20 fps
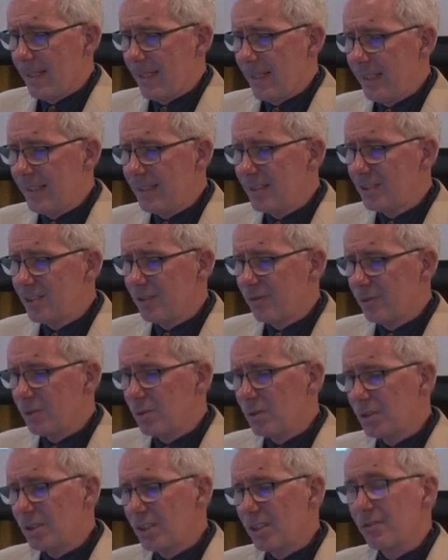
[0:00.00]
In his
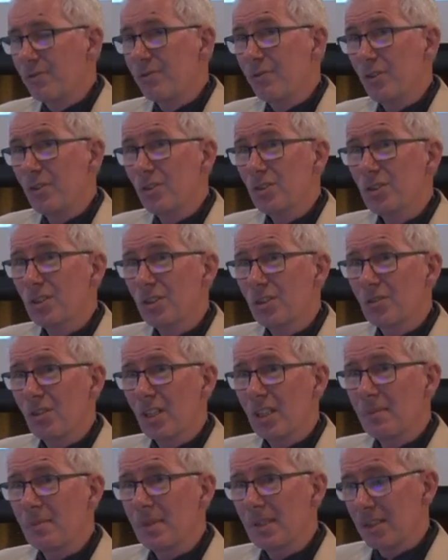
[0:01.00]
foreword to the first
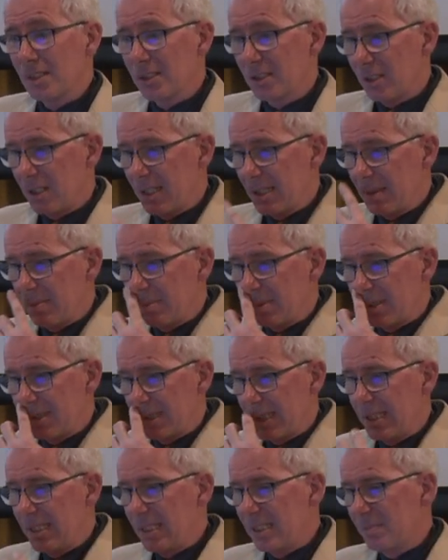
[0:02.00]
Agronomy Society
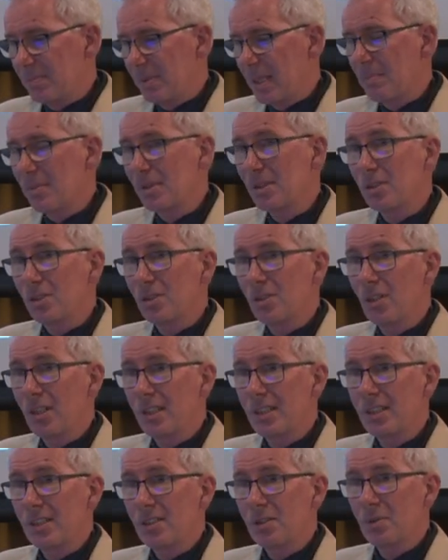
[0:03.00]
proceedings published in
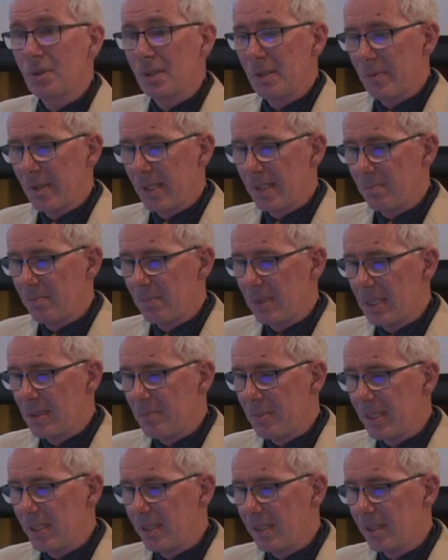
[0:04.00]
1921,
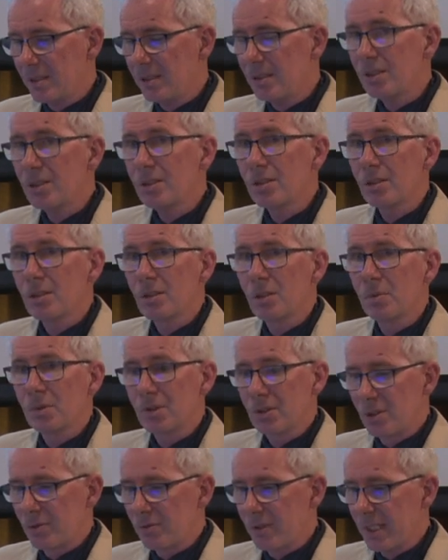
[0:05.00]
P.B. Lynch, who
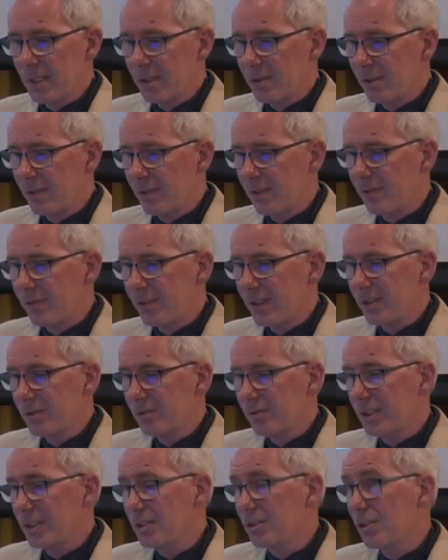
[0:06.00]
was director of the
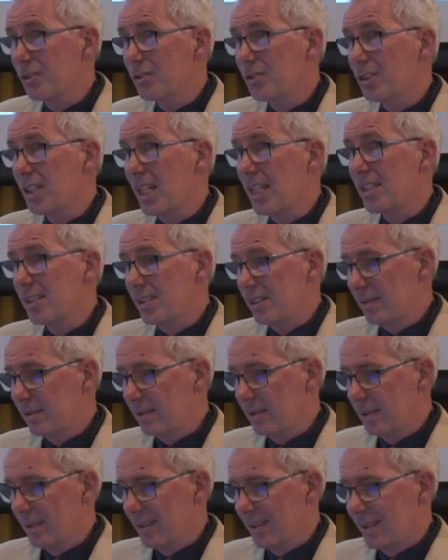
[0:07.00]
Field Research
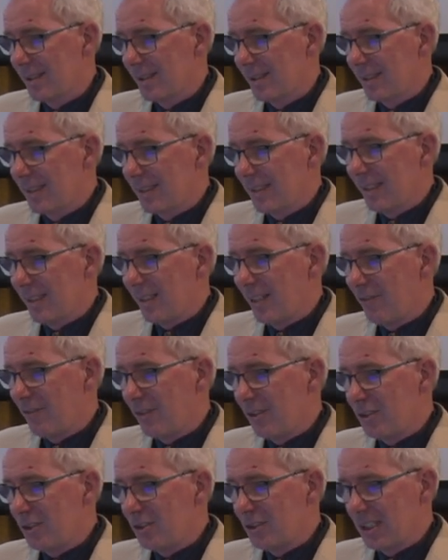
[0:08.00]
Station of
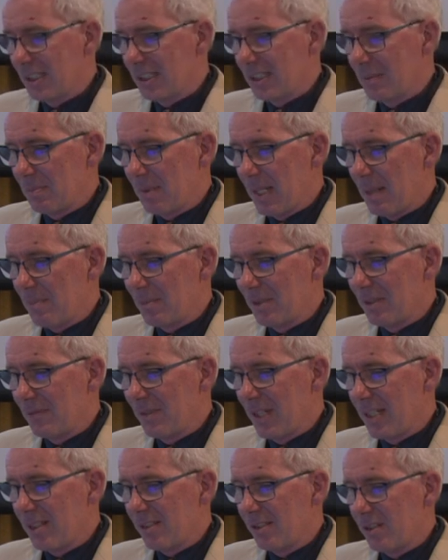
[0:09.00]
the New Zealand Department of
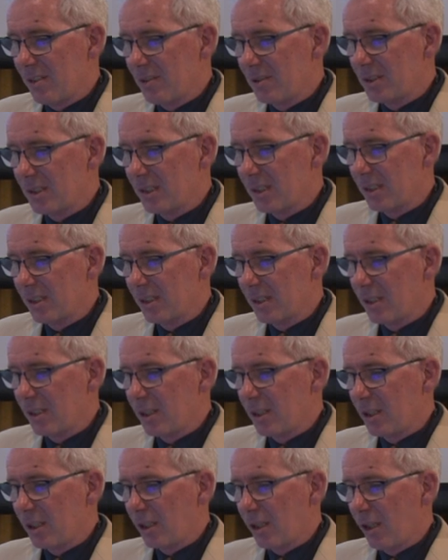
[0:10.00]
Agriculture,
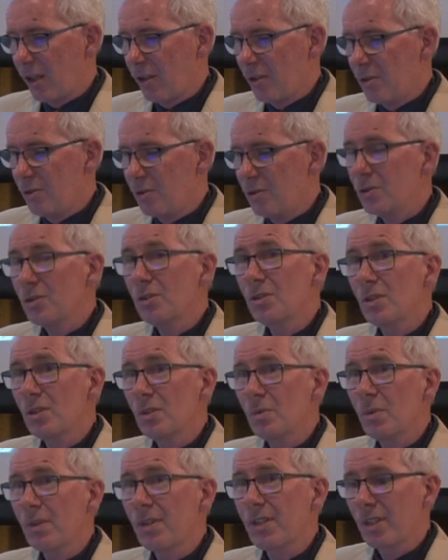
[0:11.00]
closed
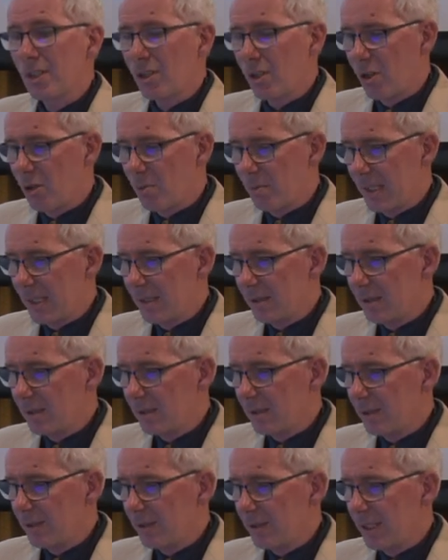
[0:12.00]
with the comment
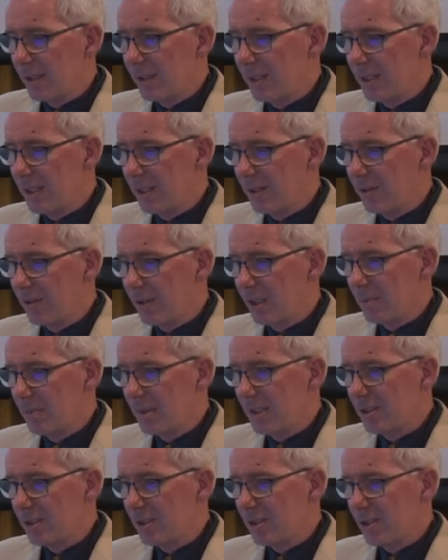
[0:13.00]
that the
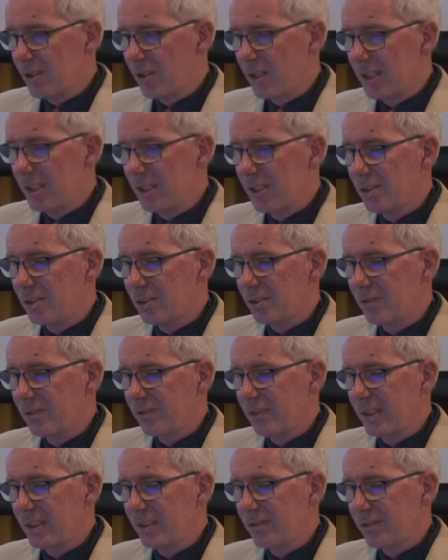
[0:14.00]
Agronomy Society should
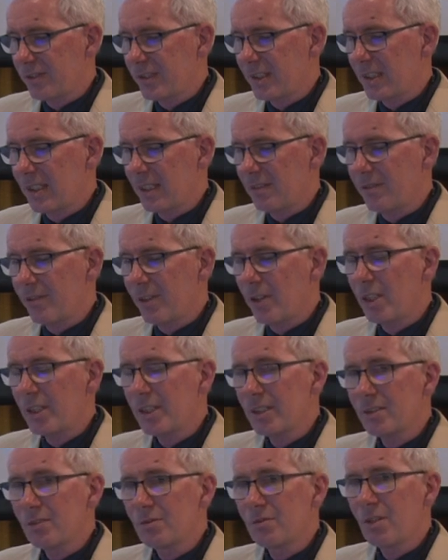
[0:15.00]
fulfil a
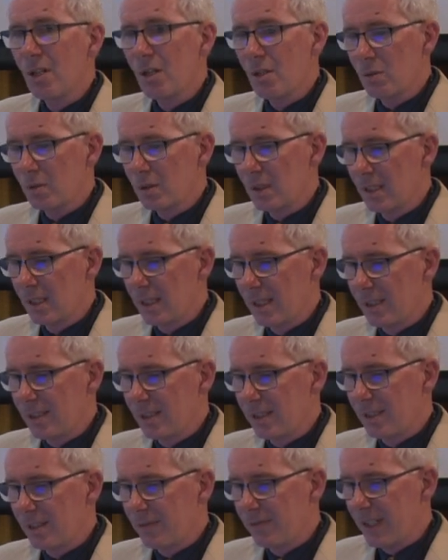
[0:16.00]
vital role in
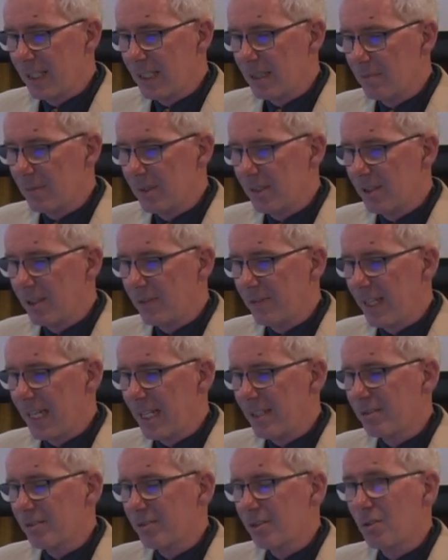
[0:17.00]
the development of
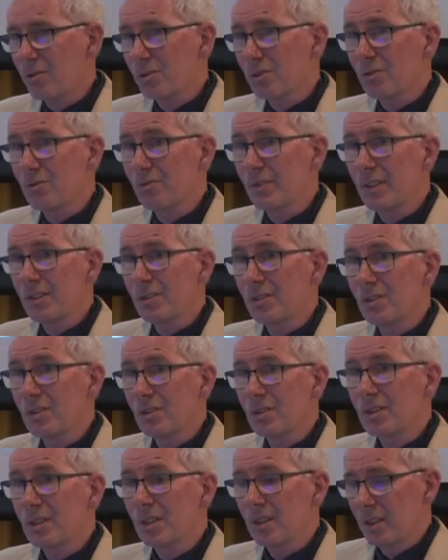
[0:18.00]
agricultural
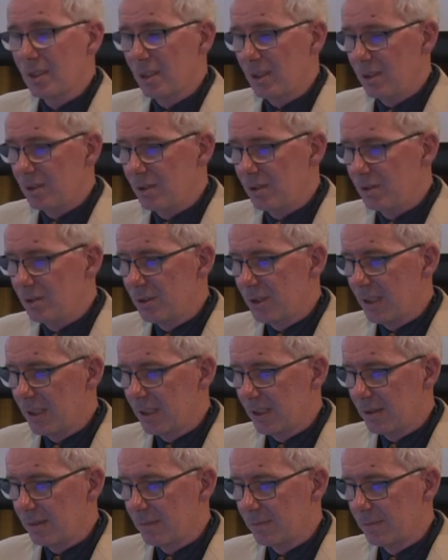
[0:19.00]
research in New
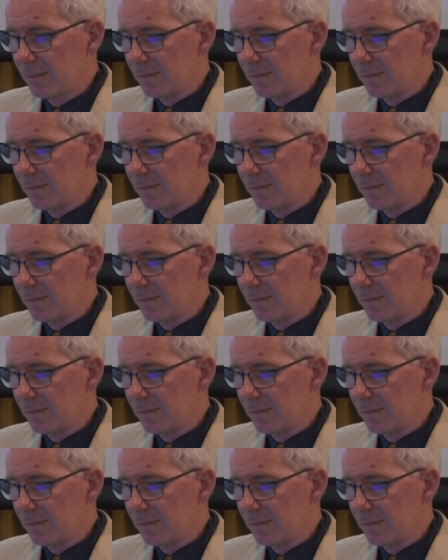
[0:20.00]
Zealand.